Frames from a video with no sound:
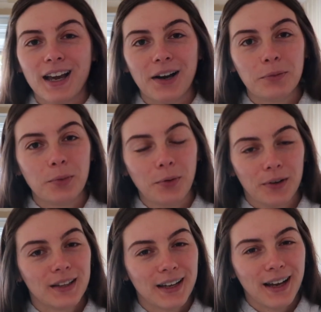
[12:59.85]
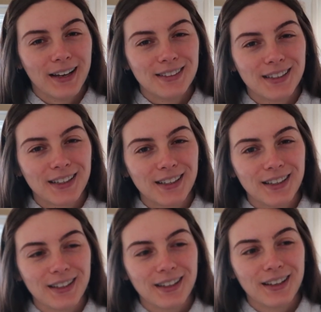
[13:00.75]
how poorly I
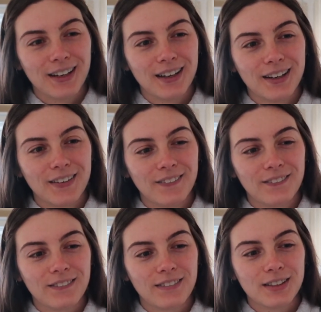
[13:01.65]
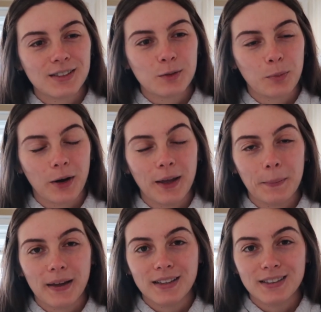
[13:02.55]
did of spray
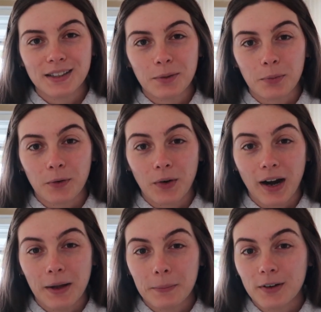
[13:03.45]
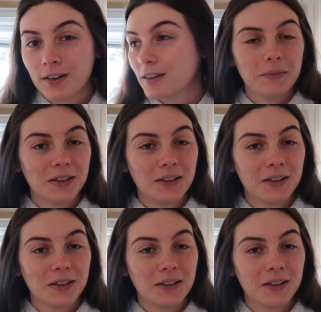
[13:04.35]
painting the primer, I'm